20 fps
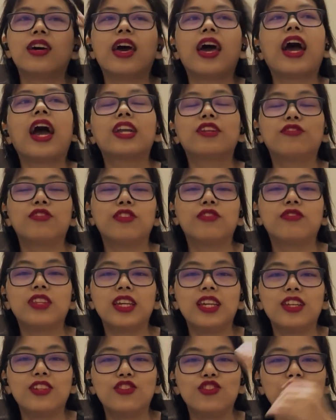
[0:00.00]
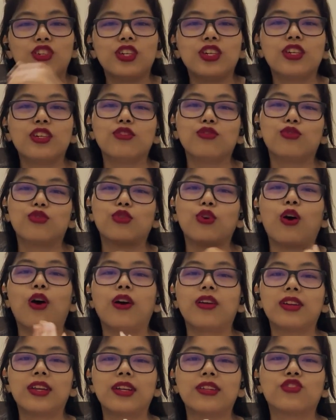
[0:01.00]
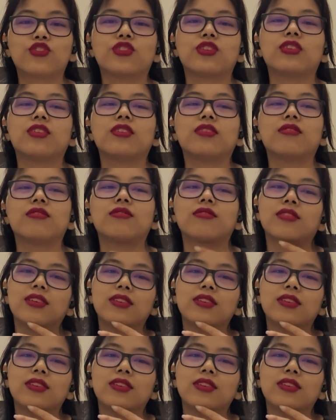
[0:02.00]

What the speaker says: at 15 she saw that she,